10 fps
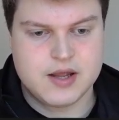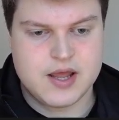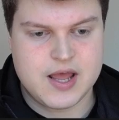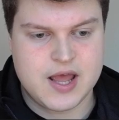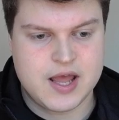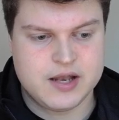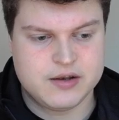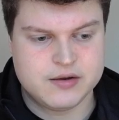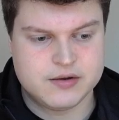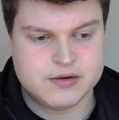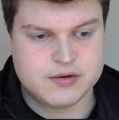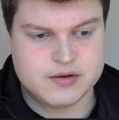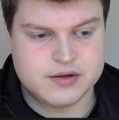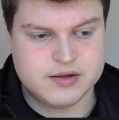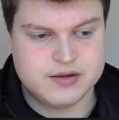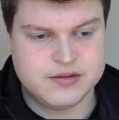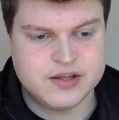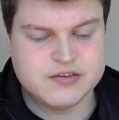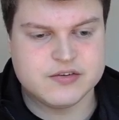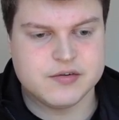and
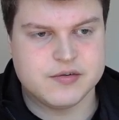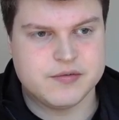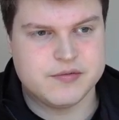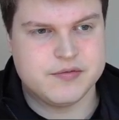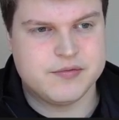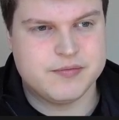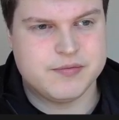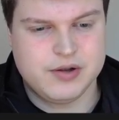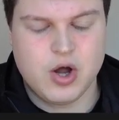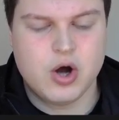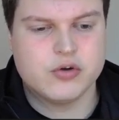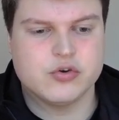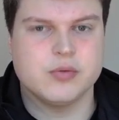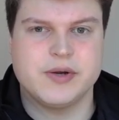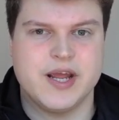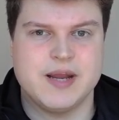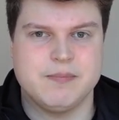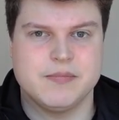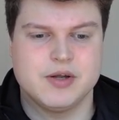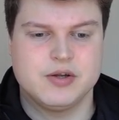this is a long-term
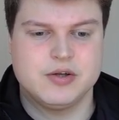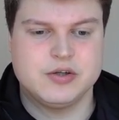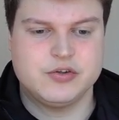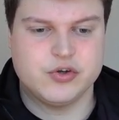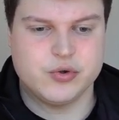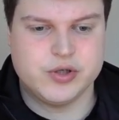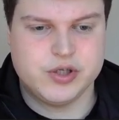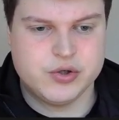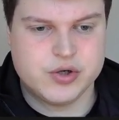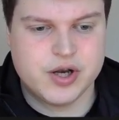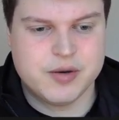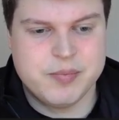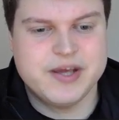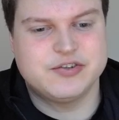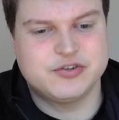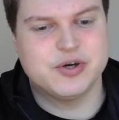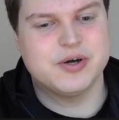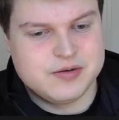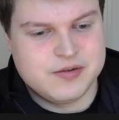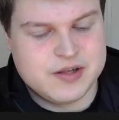game. So you gotta make
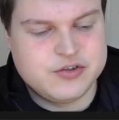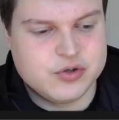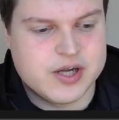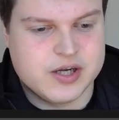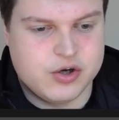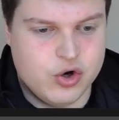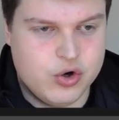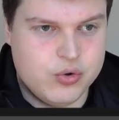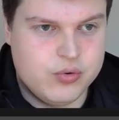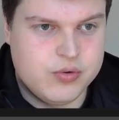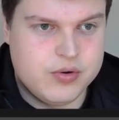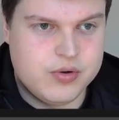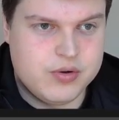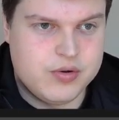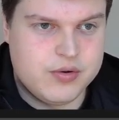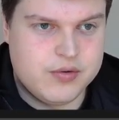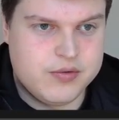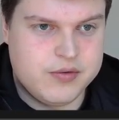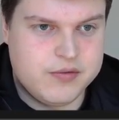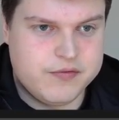sure that you can go
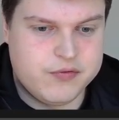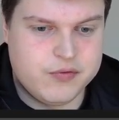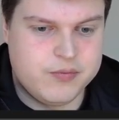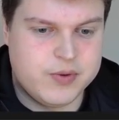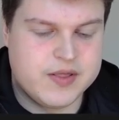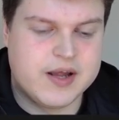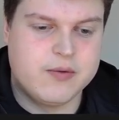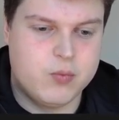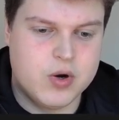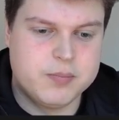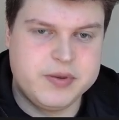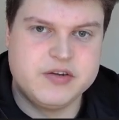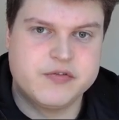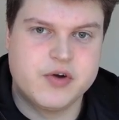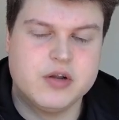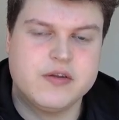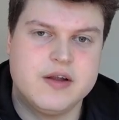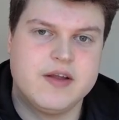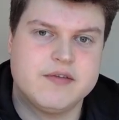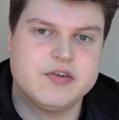with like one piece of
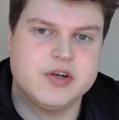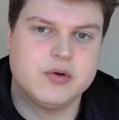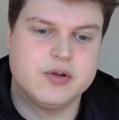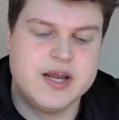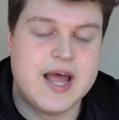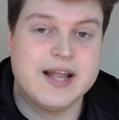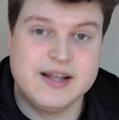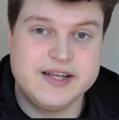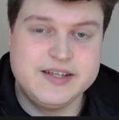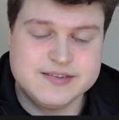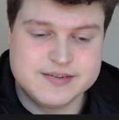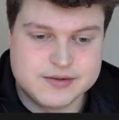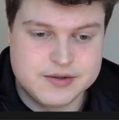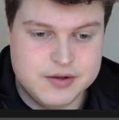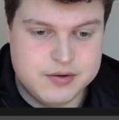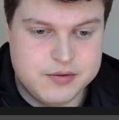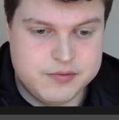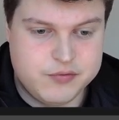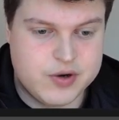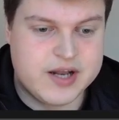content every single day, at least
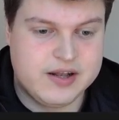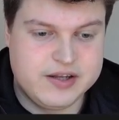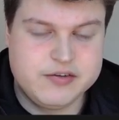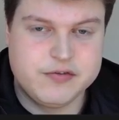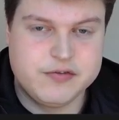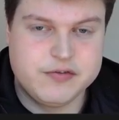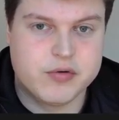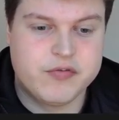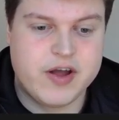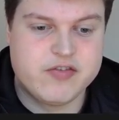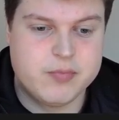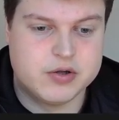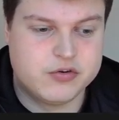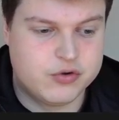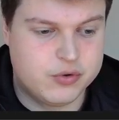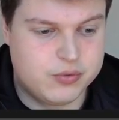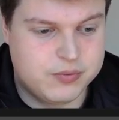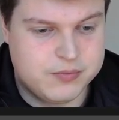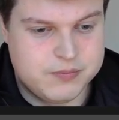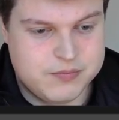for at least 4 or 5 months. So
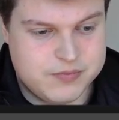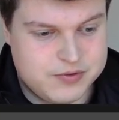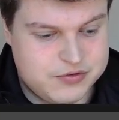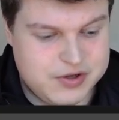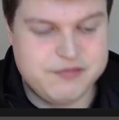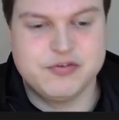save